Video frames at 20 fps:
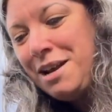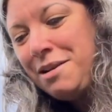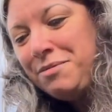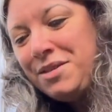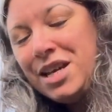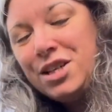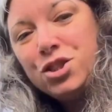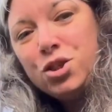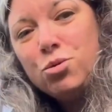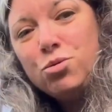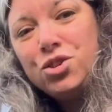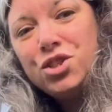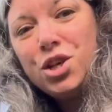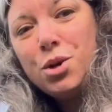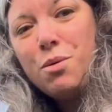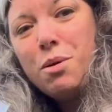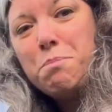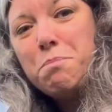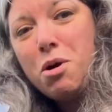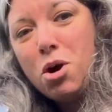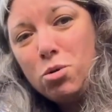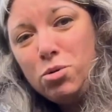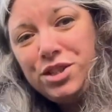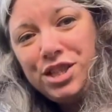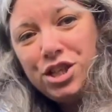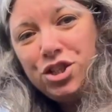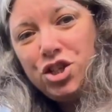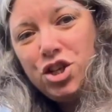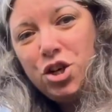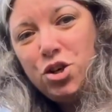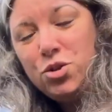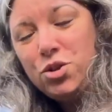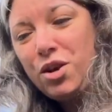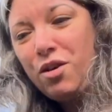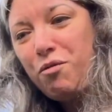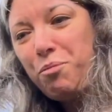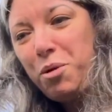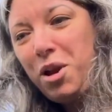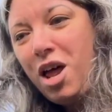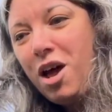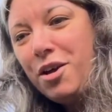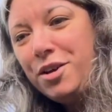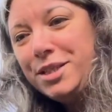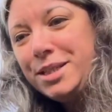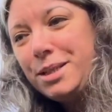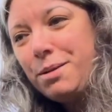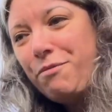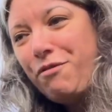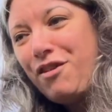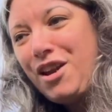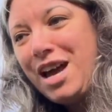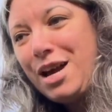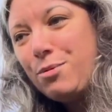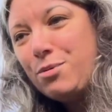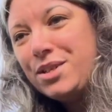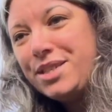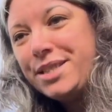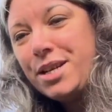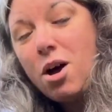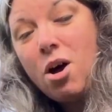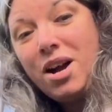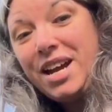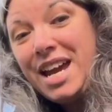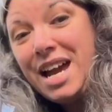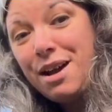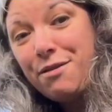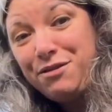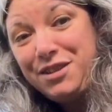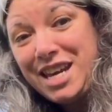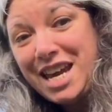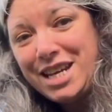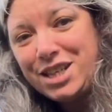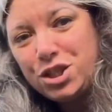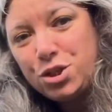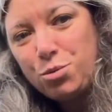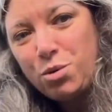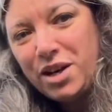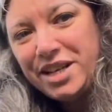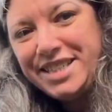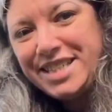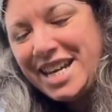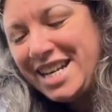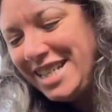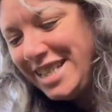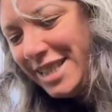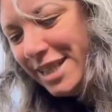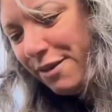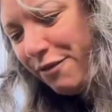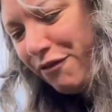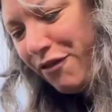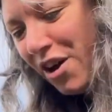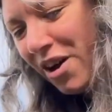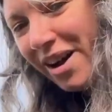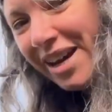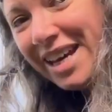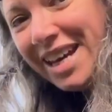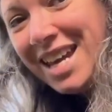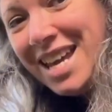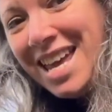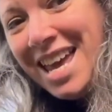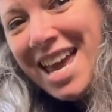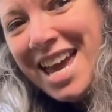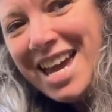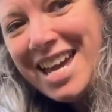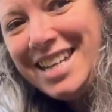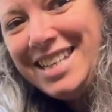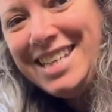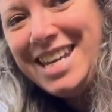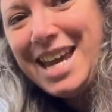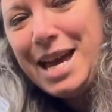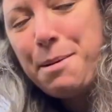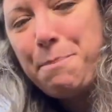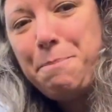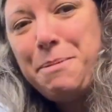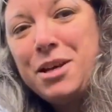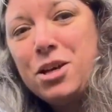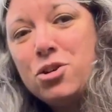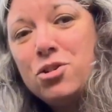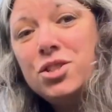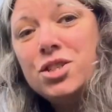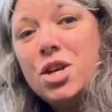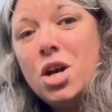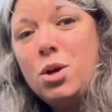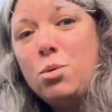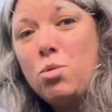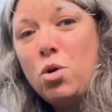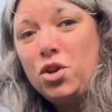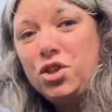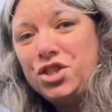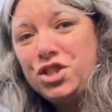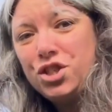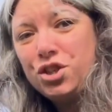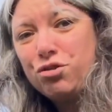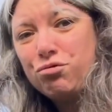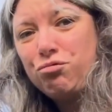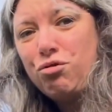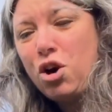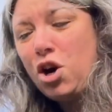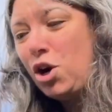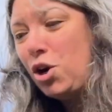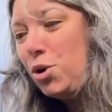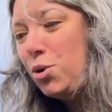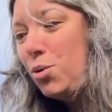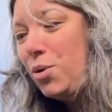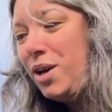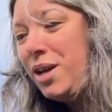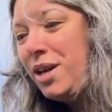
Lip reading: There's also a multitude of plants and flowers that I have yet to identify, and yet because I want to grow